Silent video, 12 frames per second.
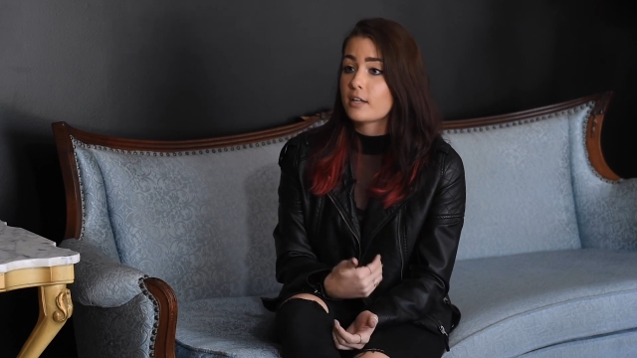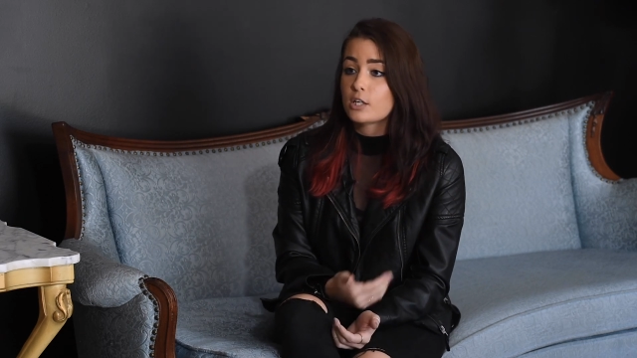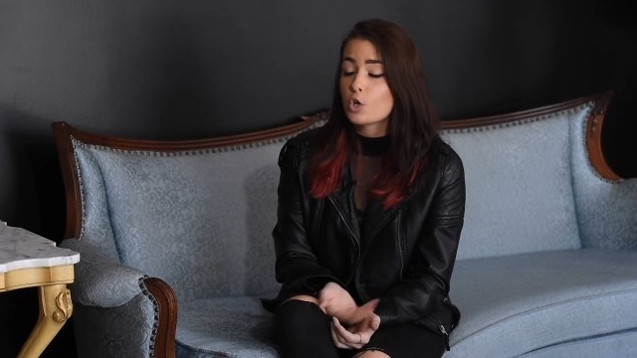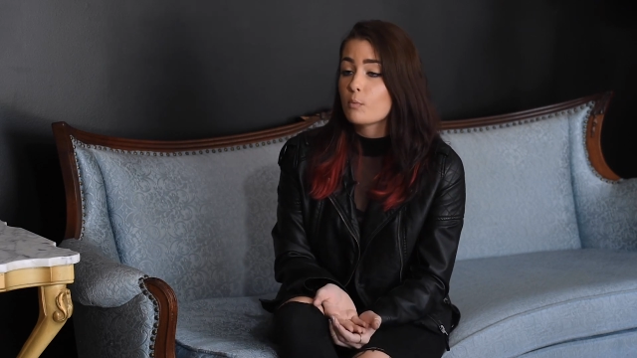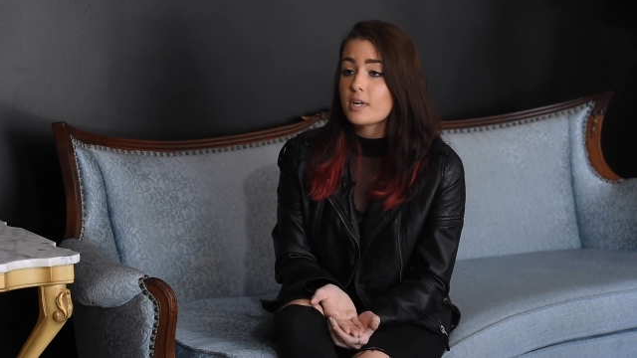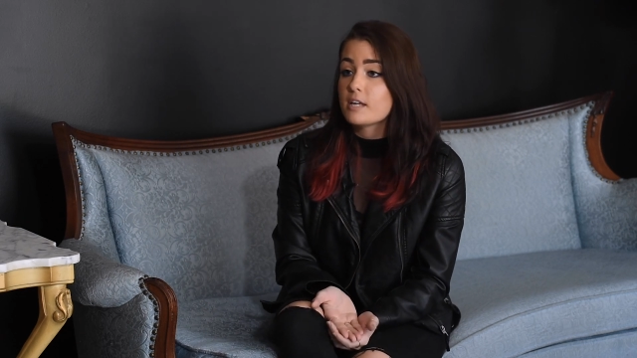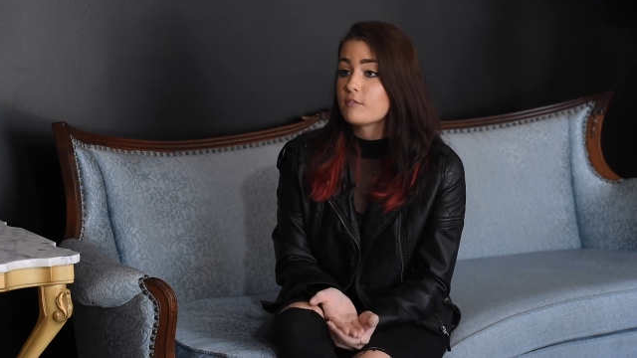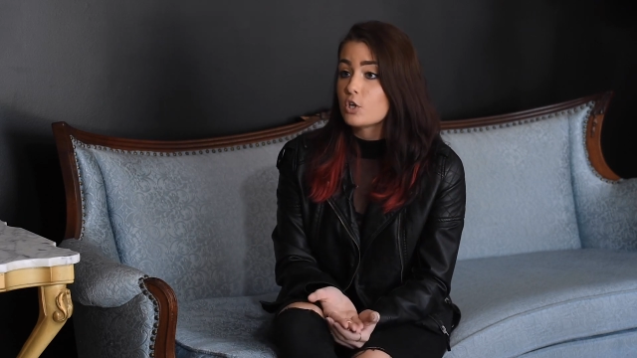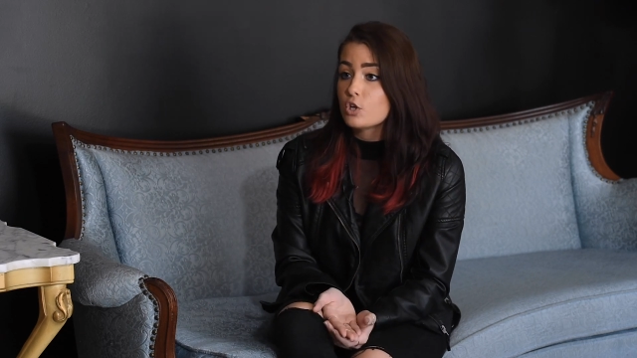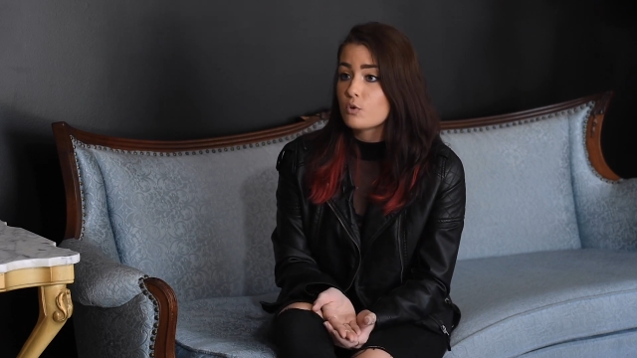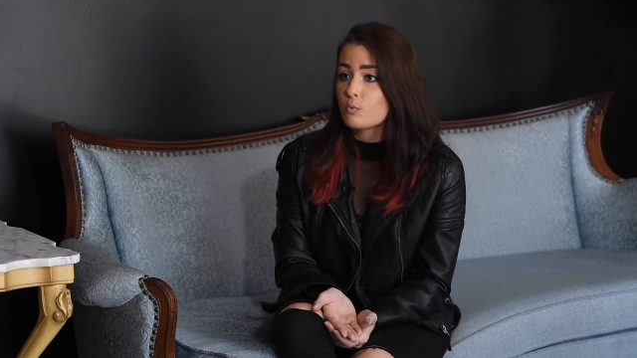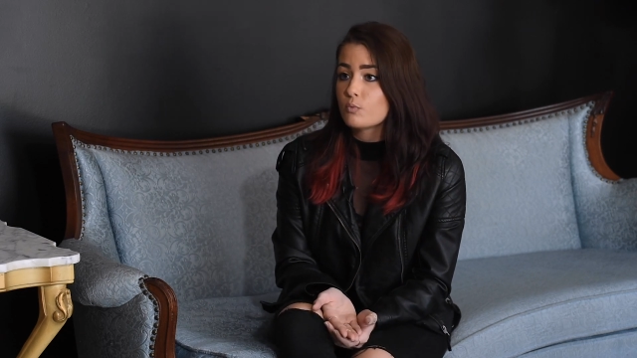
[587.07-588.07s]
Like nobody even
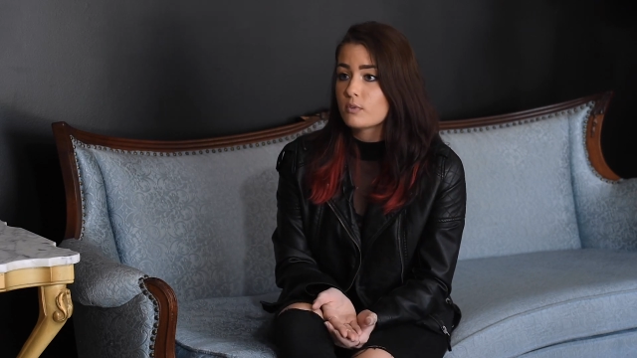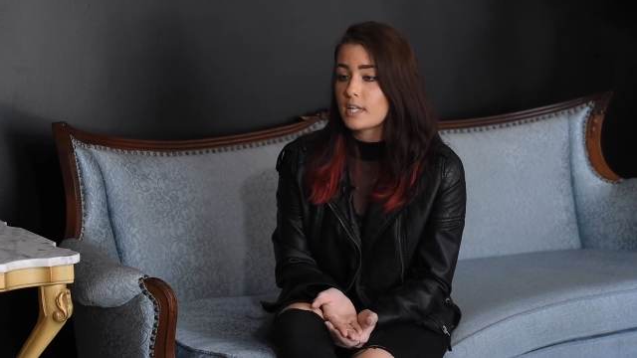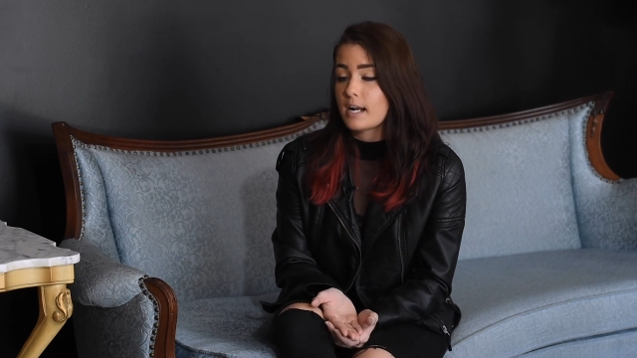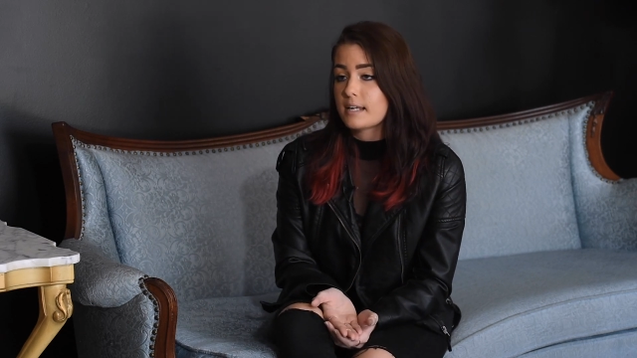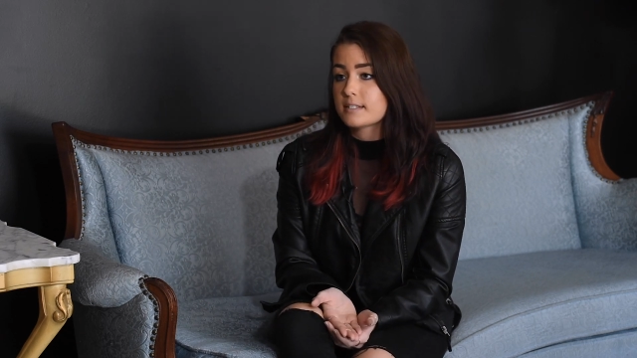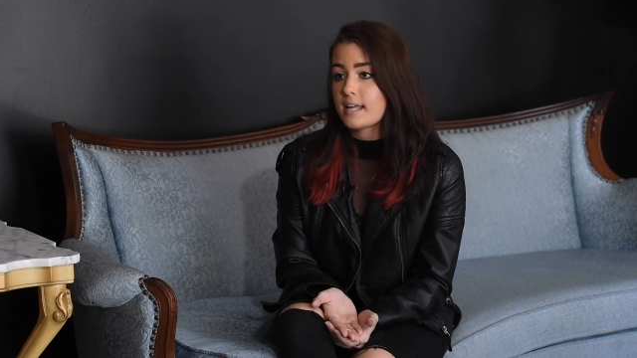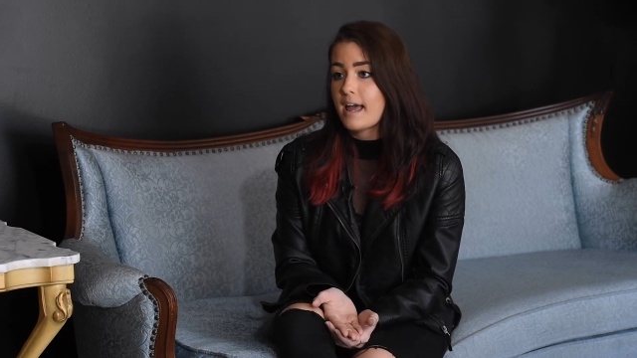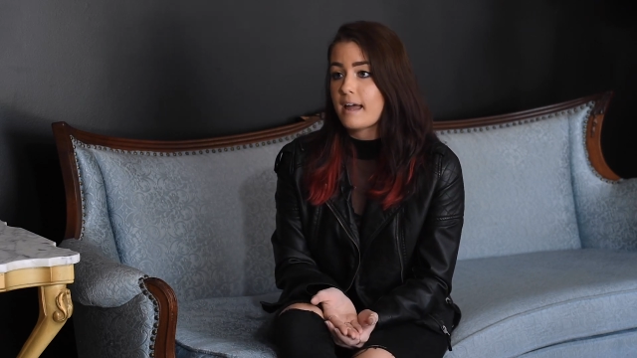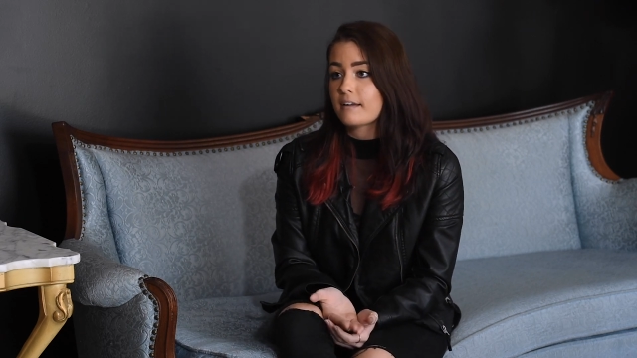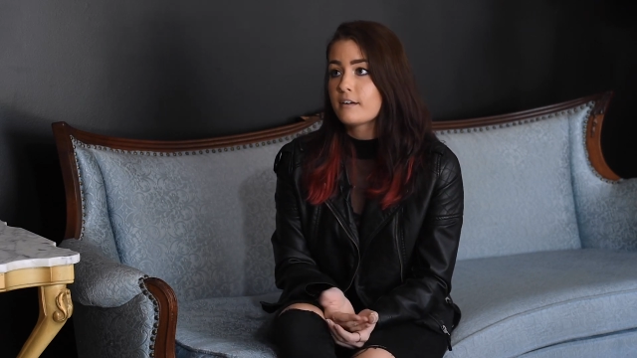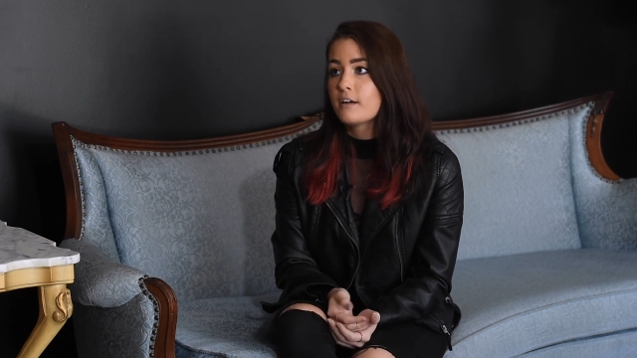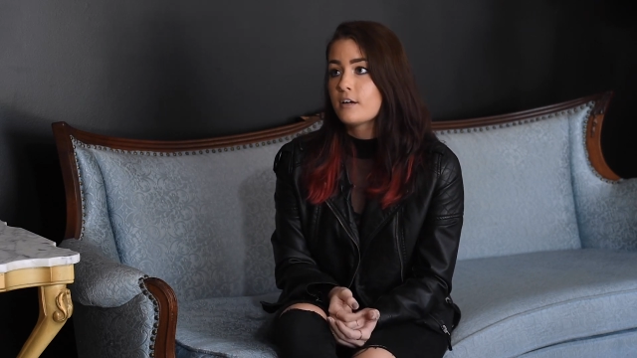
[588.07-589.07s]
knew that I
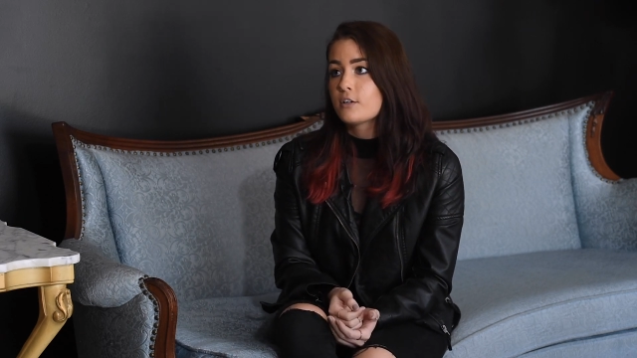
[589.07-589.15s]
sang,